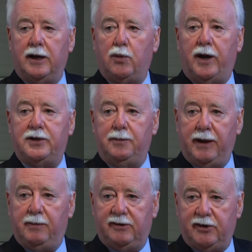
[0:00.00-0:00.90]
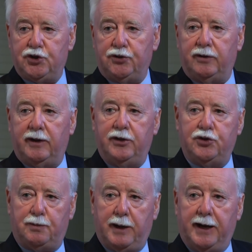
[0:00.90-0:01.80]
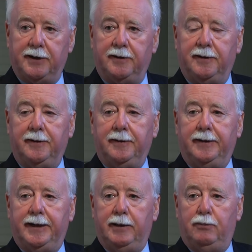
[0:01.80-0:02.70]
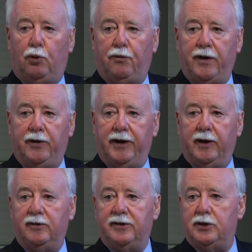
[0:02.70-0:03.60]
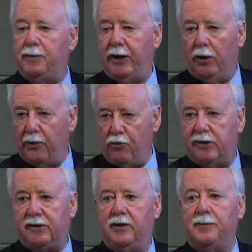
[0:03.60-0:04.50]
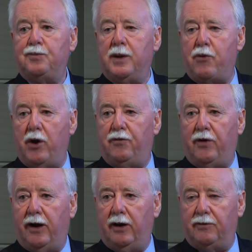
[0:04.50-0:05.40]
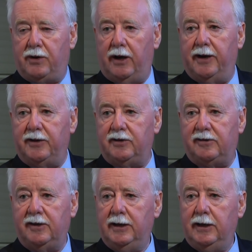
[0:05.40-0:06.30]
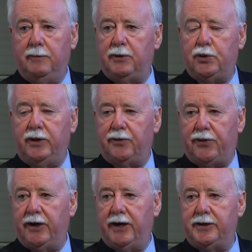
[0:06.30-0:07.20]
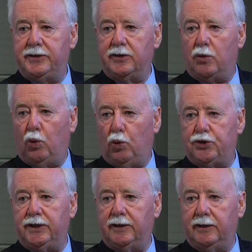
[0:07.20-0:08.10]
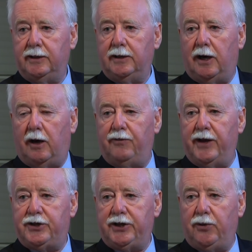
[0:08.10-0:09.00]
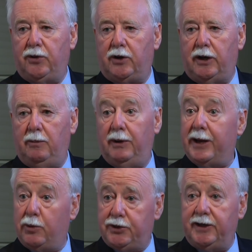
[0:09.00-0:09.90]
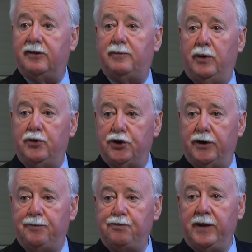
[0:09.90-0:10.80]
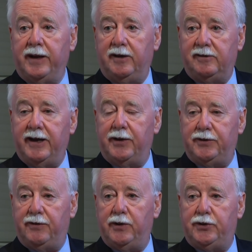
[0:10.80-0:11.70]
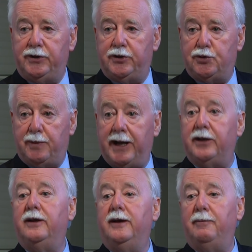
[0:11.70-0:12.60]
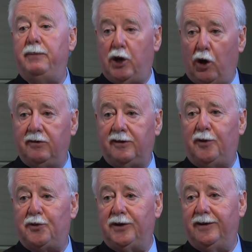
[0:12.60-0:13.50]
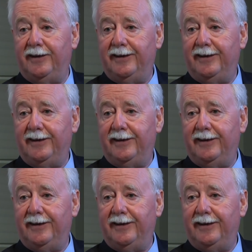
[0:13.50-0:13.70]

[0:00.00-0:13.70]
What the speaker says: quite a big position in Japan in portfolios, and depending on the risk profile of clients, between a third and a quarter of their total global equity exposure is now devoted to Japan, because after